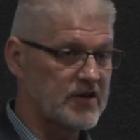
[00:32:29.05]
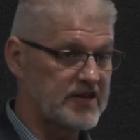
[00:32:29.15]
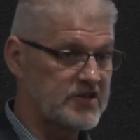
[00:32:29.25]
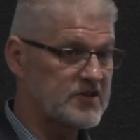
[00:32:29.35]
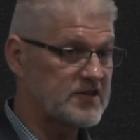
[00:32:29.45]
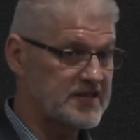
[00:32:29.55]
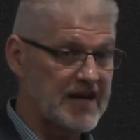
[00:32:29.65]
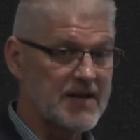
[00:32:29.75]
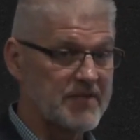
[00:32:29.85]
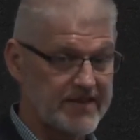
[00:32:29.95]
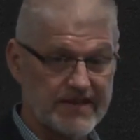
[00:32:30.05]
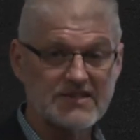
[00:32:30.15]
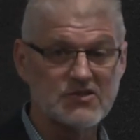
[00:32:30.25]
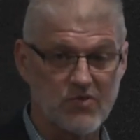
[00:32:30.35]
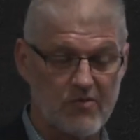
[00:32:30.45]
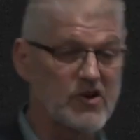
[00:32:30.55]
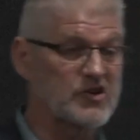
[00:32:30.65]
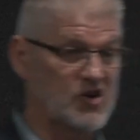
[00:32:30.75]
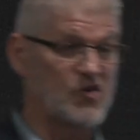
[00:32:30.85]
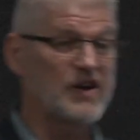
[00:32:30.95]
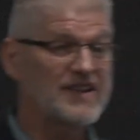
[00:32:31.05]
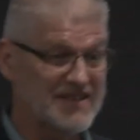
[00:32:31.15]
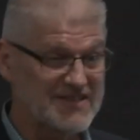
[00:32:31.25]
and you can tell them that this is where we're going,